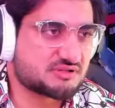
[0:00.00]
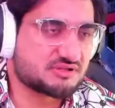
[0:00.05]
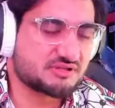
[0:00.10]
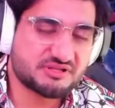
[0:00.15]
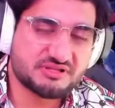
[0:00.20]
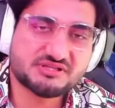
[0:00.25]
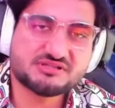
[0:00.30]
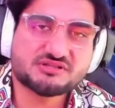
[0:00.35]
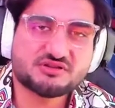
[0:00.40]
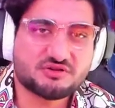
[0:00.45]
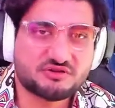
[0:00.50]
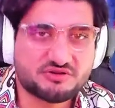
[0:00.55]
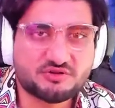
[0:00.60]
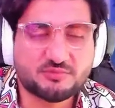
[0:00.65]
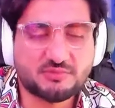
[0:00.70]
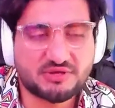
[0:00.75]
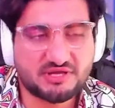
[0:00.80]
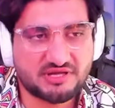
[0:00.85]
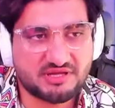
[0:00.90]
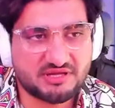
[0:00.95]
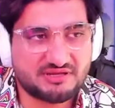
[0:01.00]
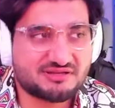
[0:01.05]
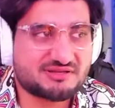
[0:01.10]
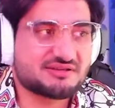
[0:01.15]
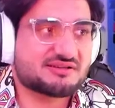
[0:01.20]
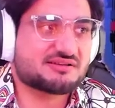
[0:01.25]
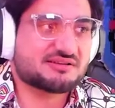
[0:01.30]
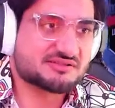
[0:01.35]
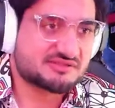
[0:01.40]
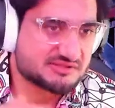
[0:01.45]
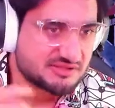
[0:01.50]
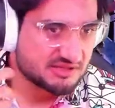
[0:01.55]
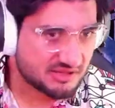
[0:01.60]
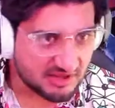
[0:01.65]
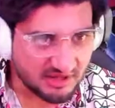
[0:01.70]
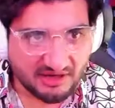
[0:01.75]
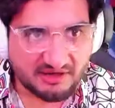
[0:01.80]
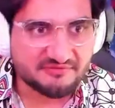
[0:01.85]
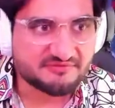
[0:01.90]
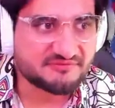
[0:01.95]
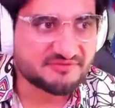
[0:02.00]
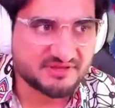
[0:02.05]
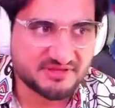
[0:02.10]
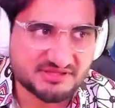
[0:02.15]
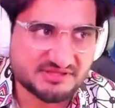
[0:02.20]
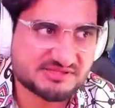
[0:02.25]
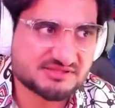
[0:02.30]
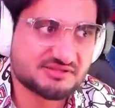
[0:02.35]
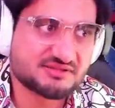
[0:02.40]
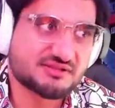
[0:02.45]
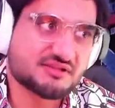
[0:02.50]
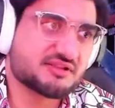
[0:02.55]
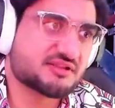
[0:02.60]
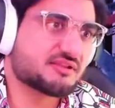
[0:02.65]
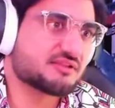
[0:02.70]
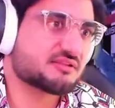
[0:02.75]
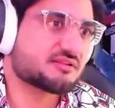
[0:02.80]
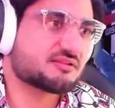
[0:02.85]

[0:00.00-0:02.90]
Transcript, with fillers: He is going to make it, because obviously.